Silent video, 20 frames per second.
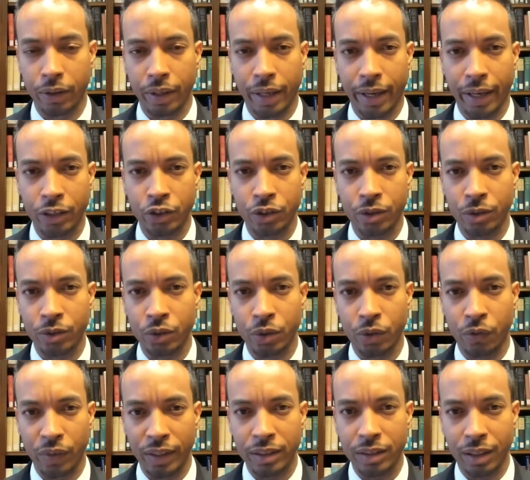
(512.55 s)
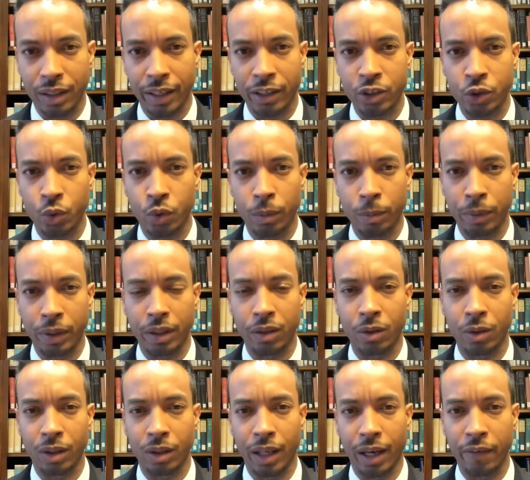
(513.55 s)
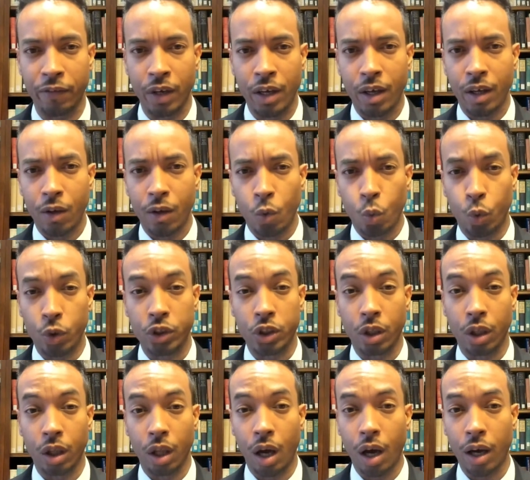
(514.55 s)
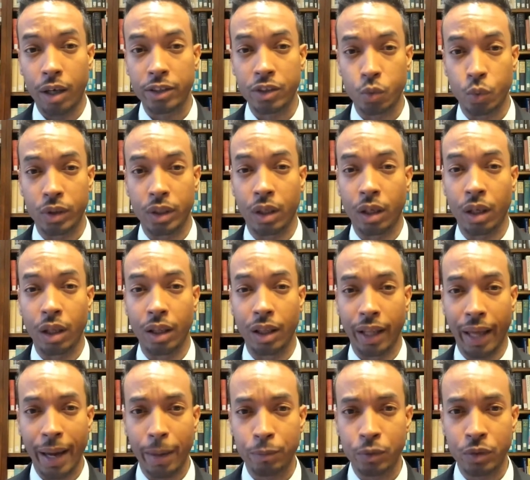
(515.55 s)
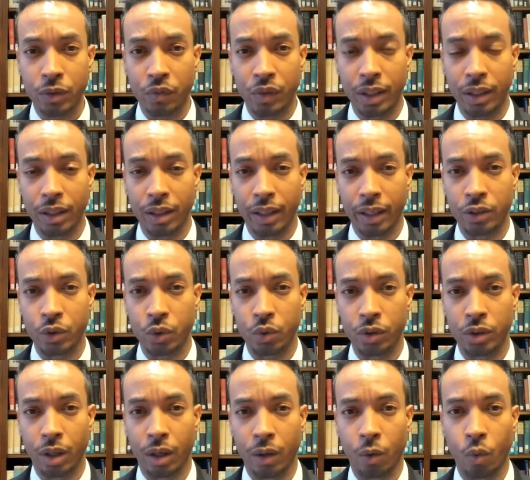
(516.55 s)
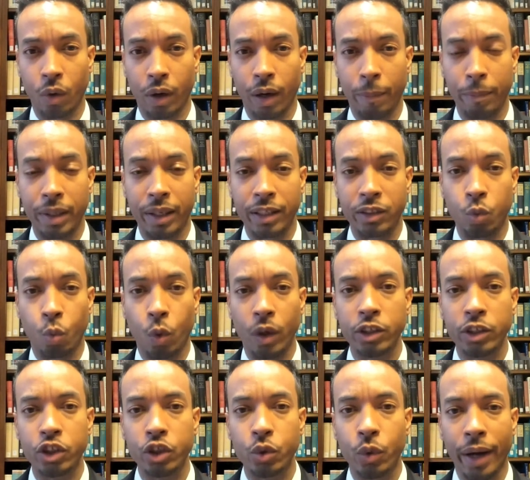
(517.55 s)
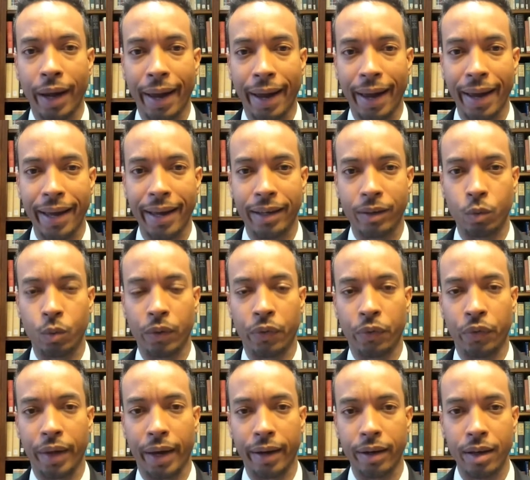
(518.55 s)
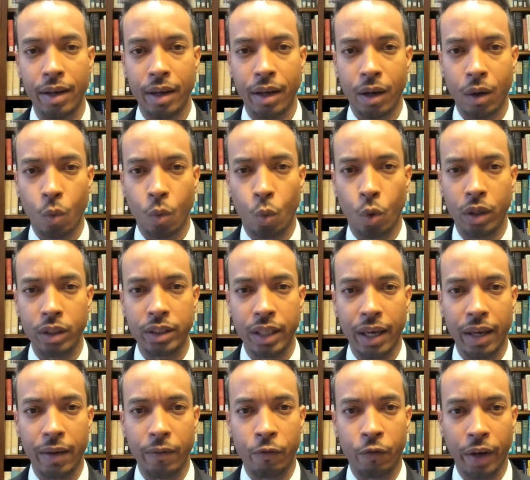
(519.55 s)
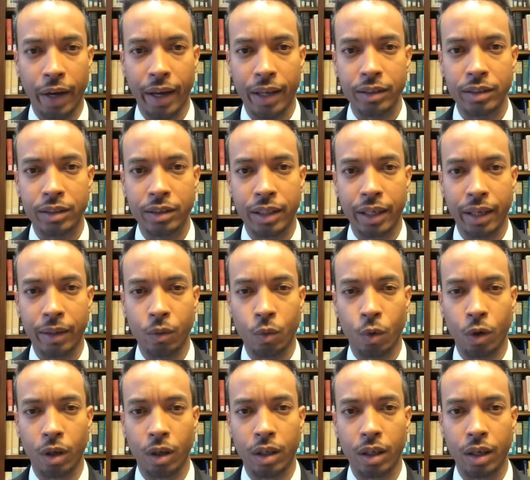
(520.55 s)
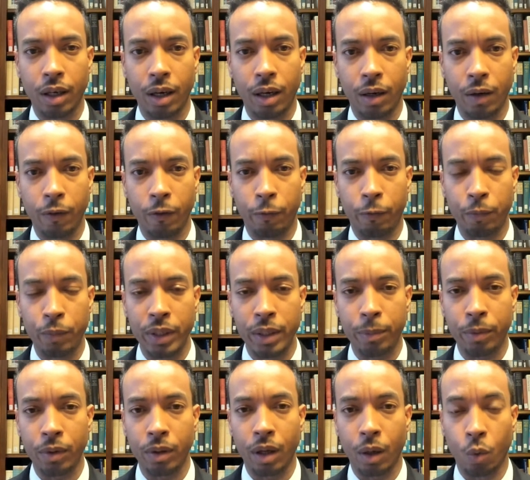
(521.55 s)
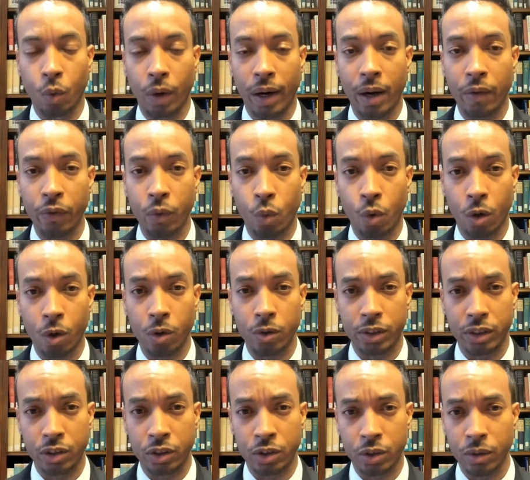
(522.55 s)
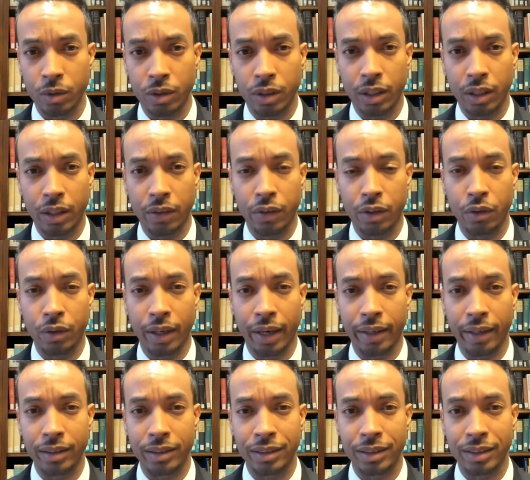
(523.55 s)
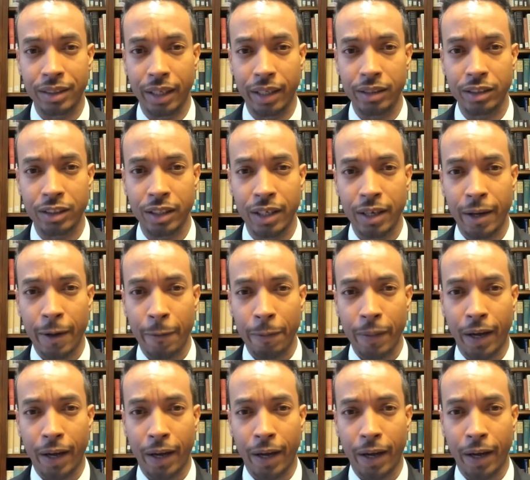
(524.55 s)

international sort of intellectual and political life was lost with the collapse of the intellectual dark web, because what you had with that was a vast network of people around the world, and certainly in the United States,